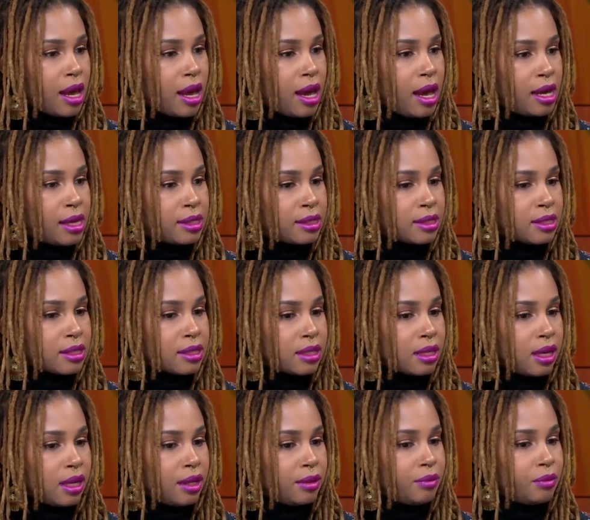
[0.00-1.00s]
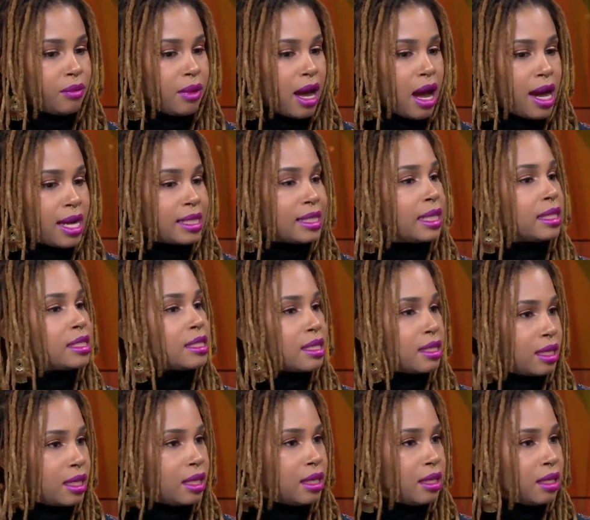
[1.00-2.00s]
as
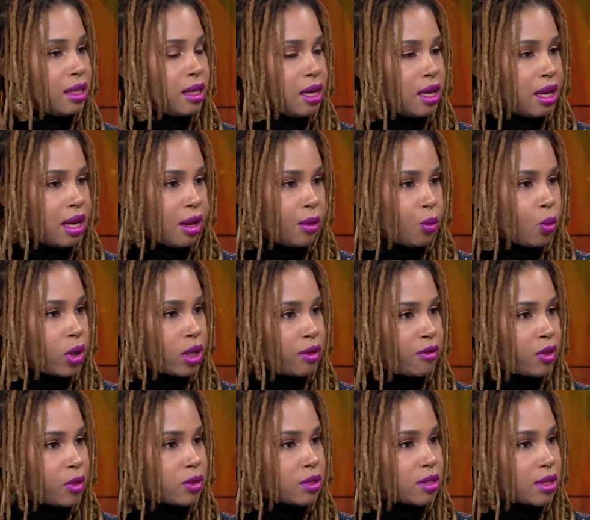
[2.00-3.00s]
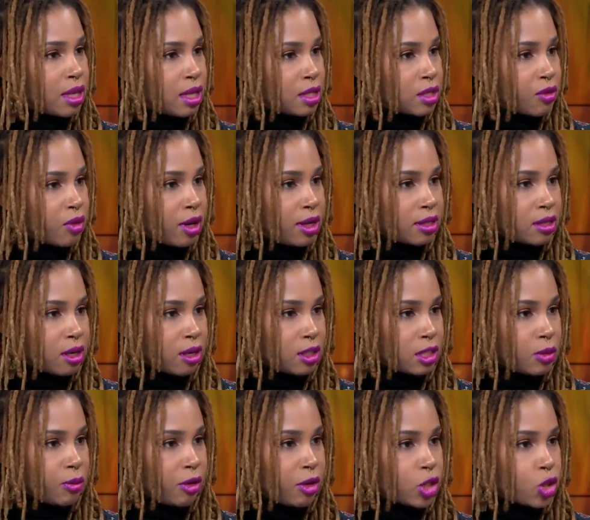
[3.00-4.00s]
identity. One of those things for us are
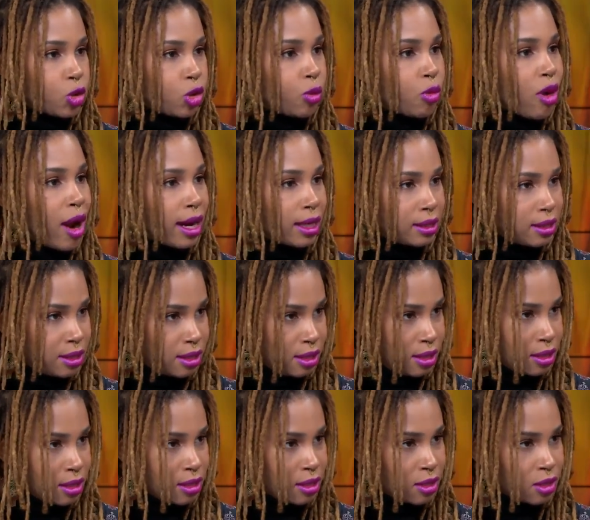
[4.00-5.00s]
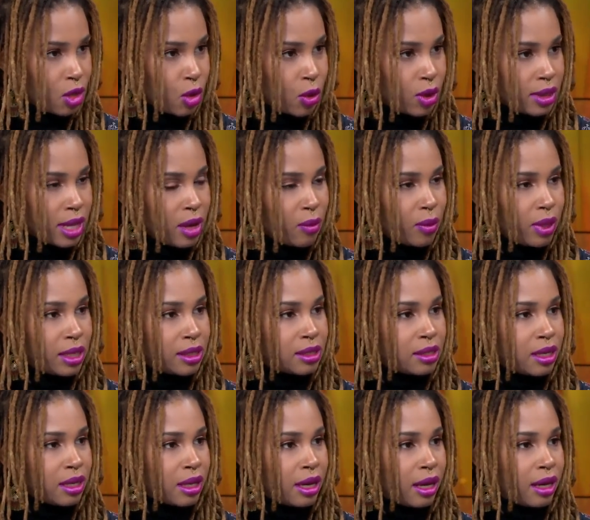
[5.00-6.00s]
spiritual practices. And so in that
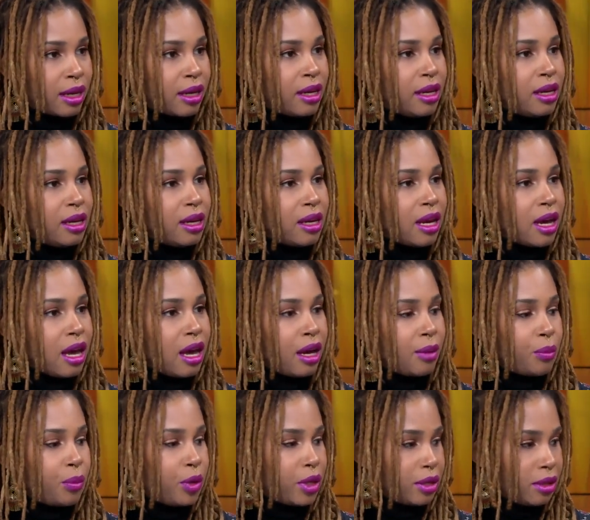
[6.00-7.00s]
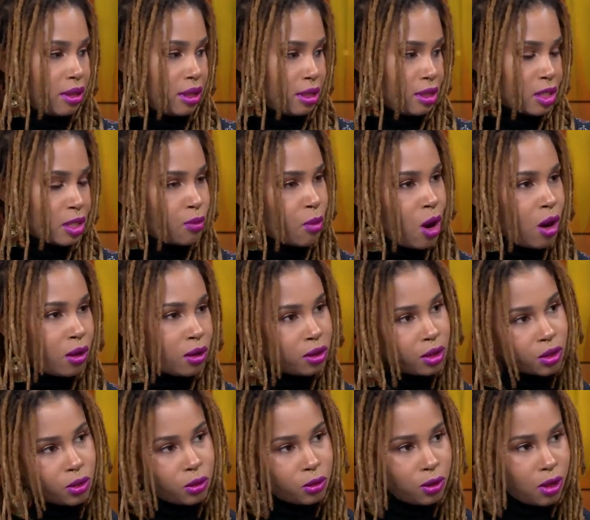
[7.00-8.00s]
painting, I put the small
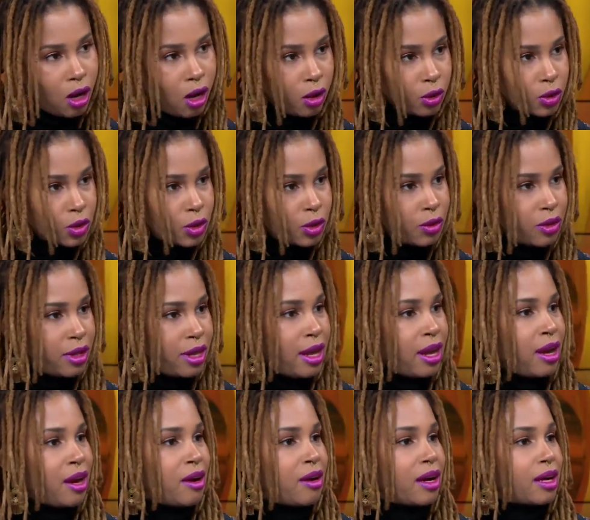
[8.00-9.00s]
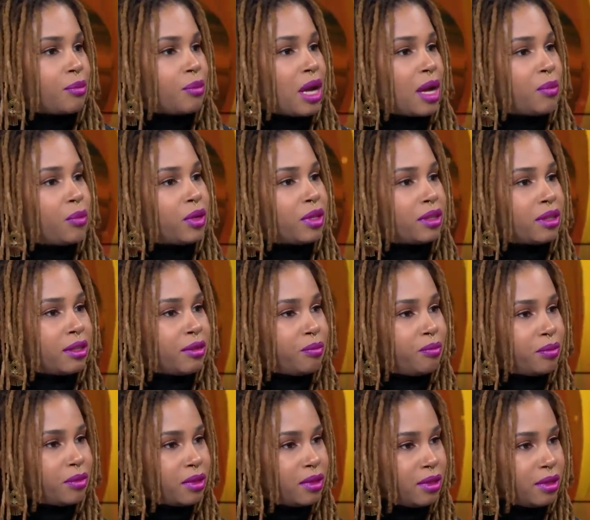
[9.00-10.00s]
little altar there. I put
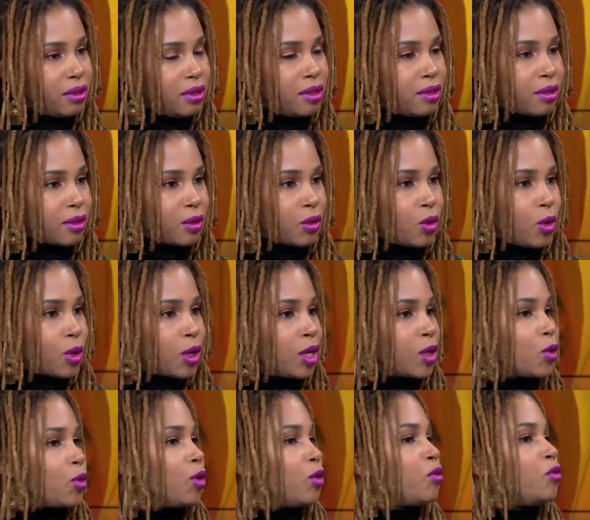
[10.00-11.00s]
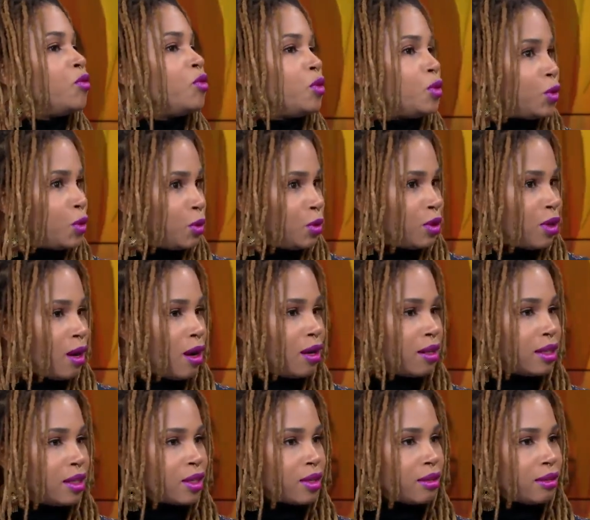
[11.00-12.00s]
the quote-unquote voodoo
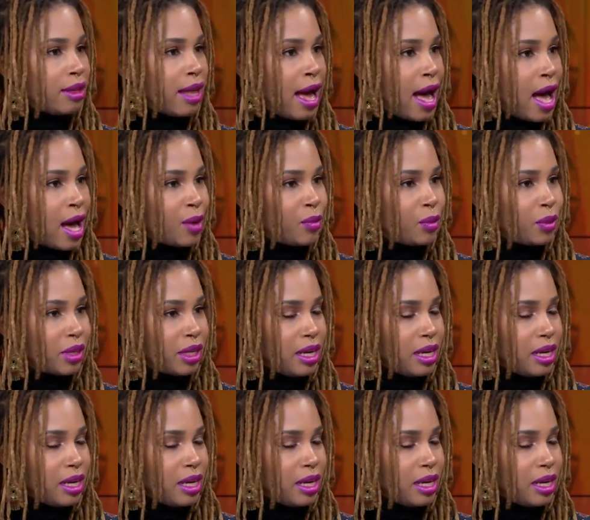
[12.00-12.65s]
doll in her lap